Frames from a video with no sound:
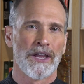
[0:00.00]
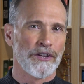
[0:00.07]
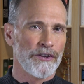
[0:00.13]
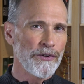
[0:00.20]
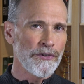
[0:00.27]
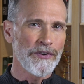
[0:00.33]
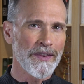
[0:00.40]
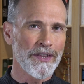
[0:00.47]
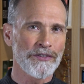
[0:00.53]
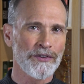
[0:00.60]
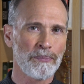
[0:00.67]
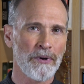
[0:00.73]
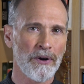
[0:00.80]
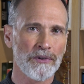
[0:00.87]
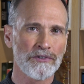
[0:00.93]
Using this
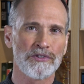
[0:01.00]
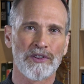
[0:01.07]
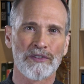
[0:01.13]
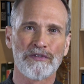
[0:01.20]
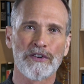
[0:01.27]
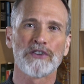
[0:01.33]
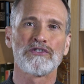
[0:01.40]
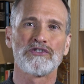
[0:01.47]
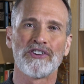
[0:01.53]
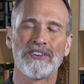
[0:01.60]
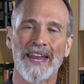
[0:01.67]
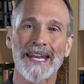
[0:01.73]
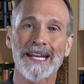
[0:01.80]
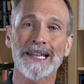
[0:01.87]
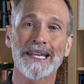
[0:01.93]
approach, the first
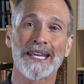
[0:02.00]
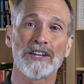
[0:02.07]
genetically